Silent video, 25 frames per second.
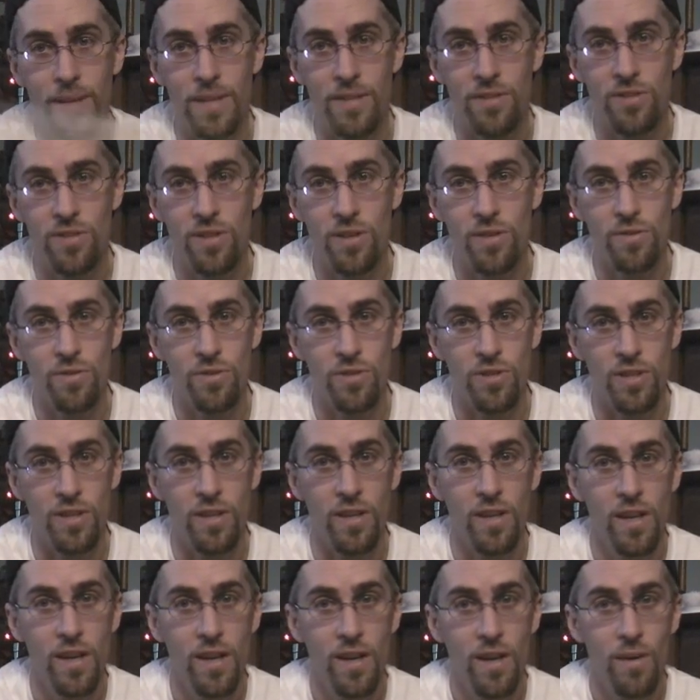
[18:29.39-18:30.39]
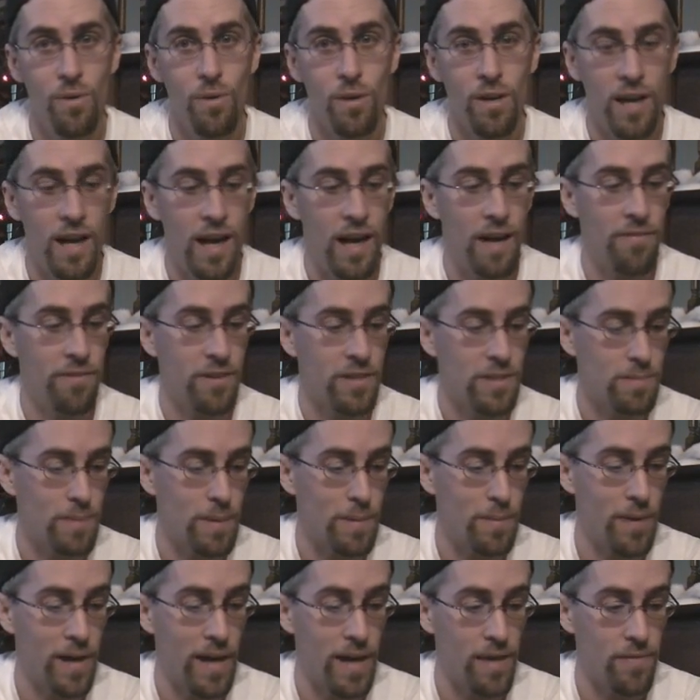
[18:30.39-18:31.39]
That shows you what confidence
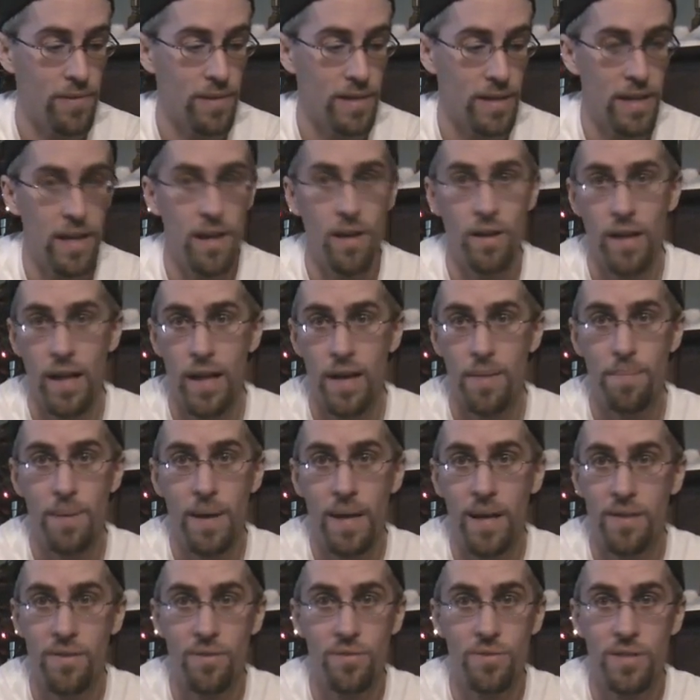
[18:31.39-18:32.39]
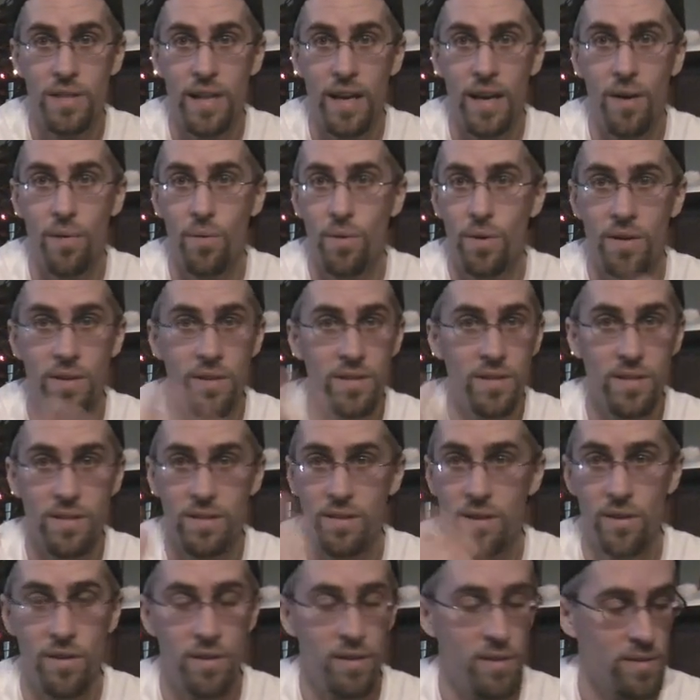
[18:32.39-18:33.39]
people have in the Carolina Panthers now, whereas
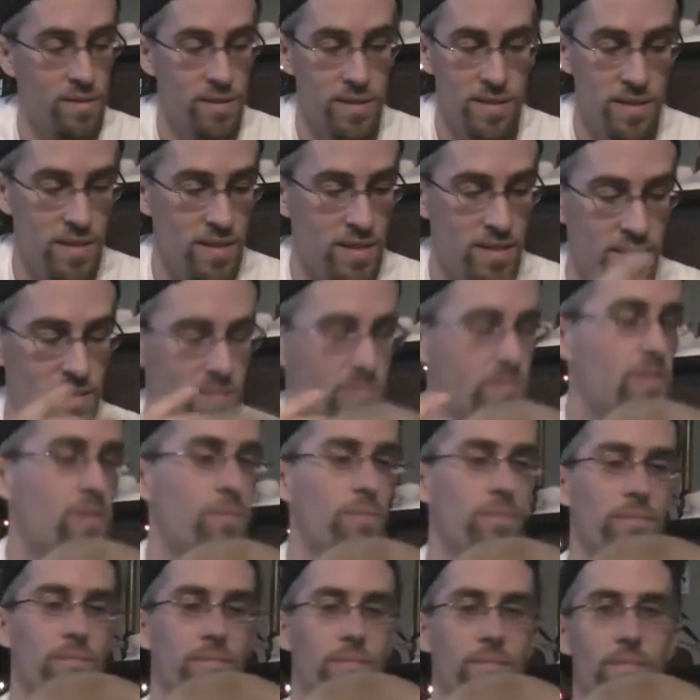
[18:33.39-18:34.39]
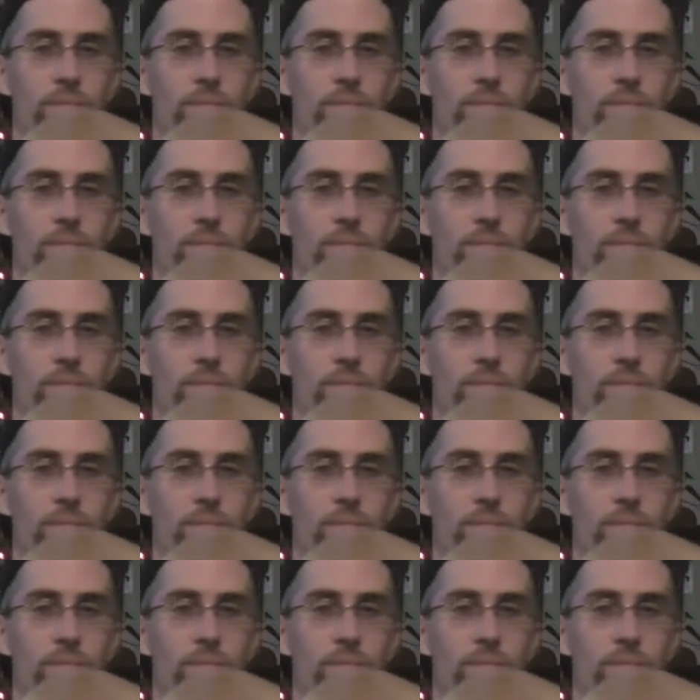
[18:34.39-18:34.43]
in earlier in the season, no.